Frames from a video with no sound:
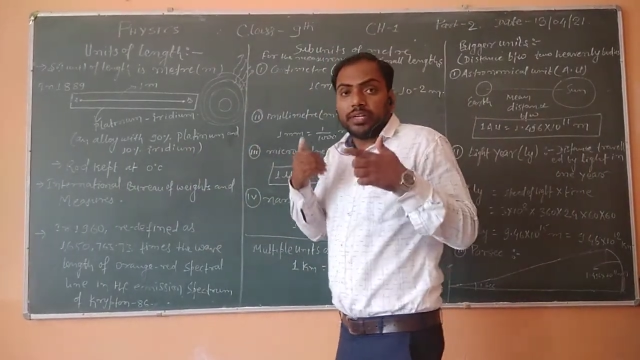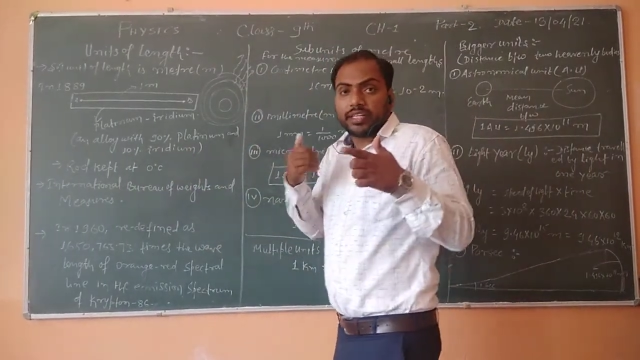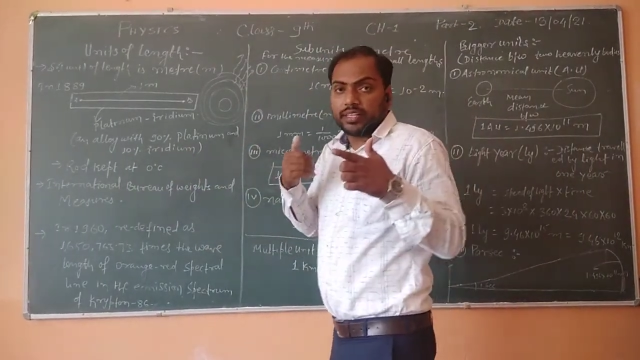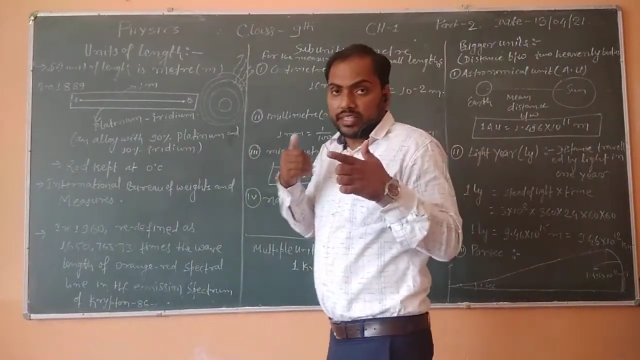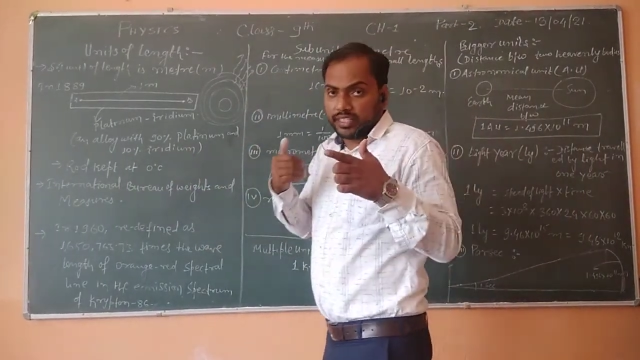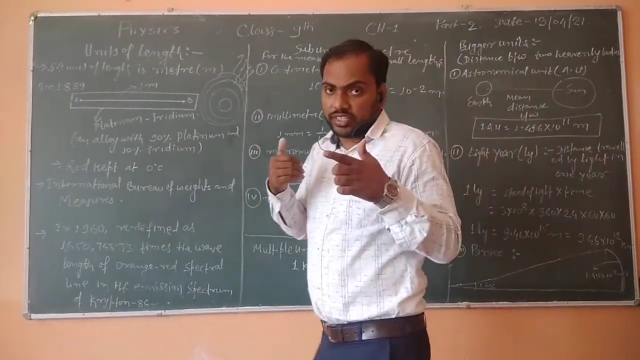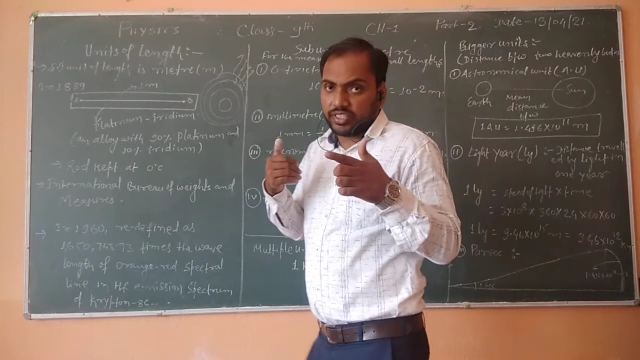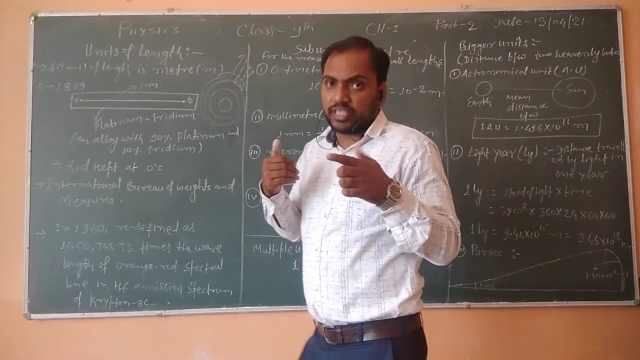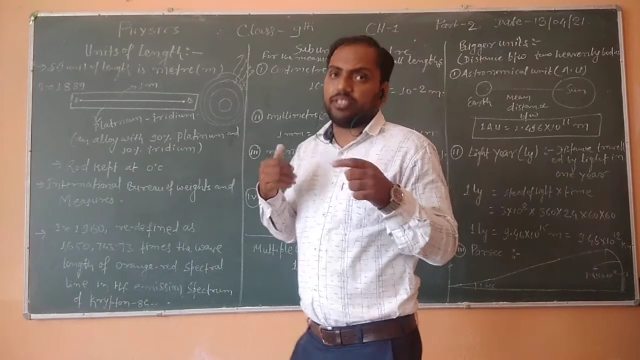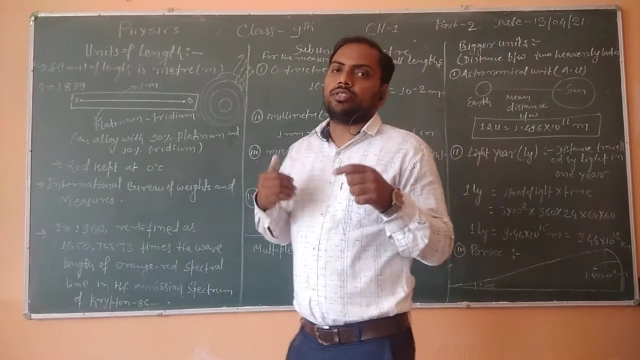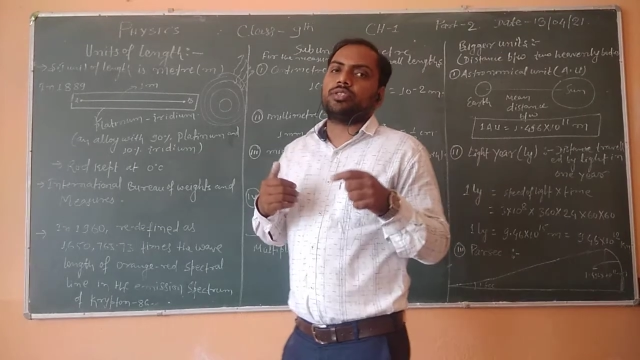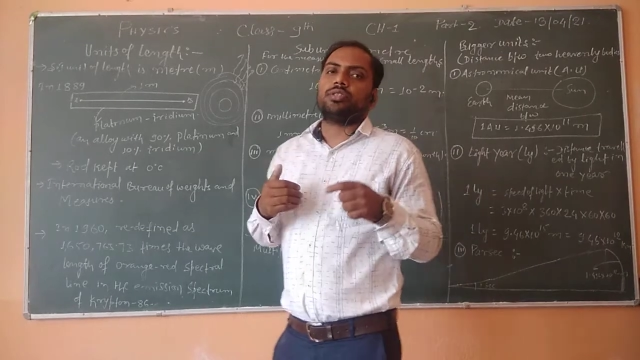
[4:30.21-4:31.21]
meter
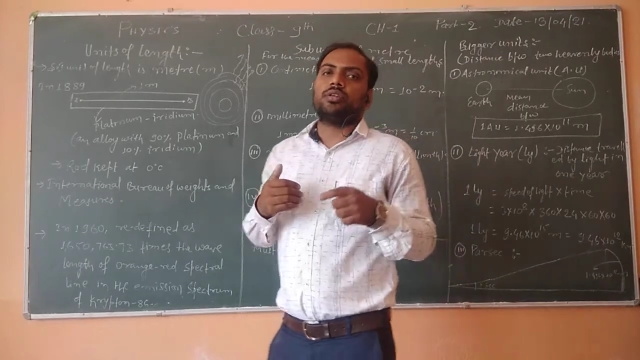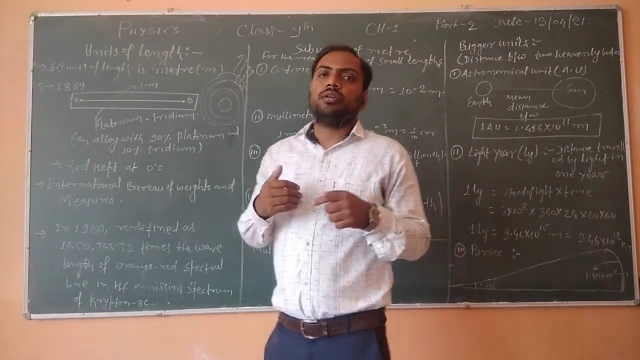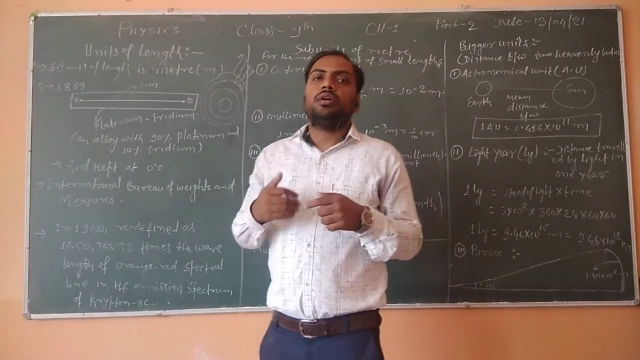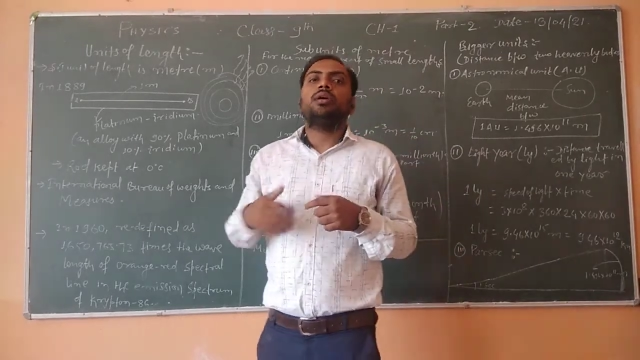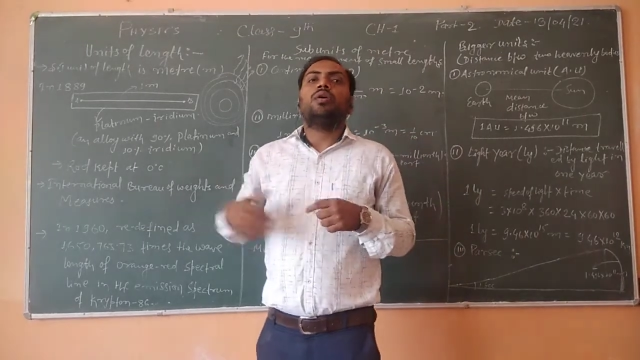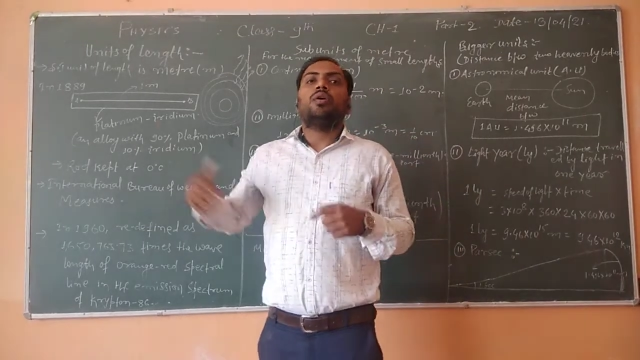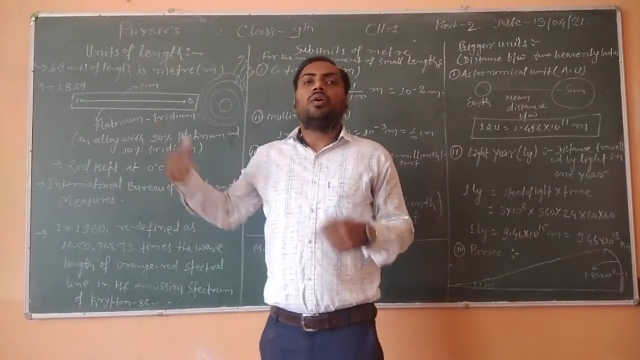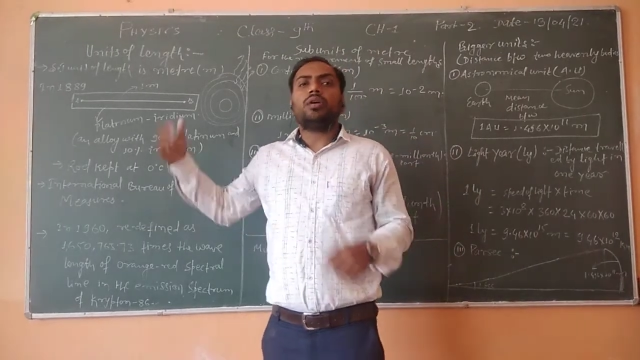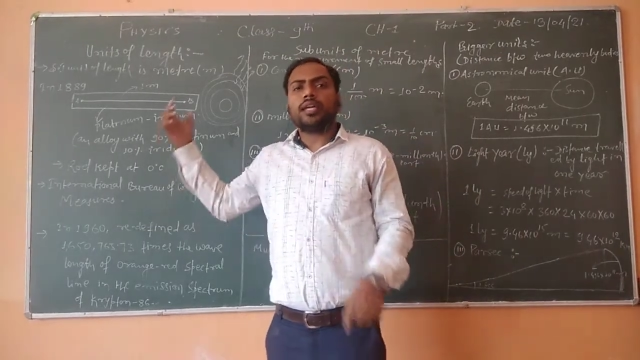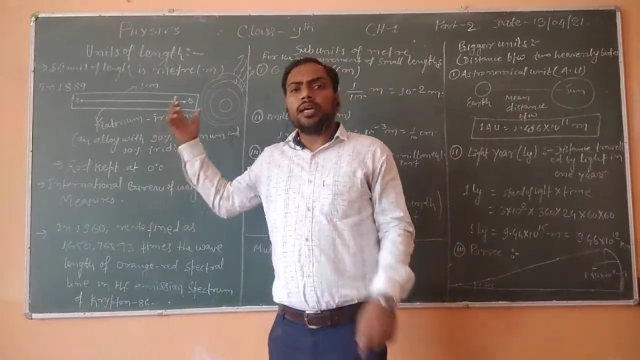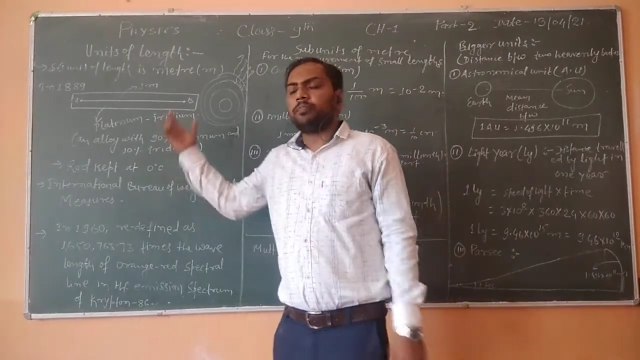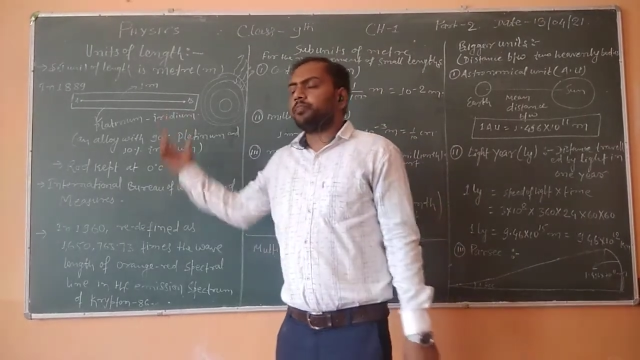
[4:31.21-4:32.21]
distance. Okay.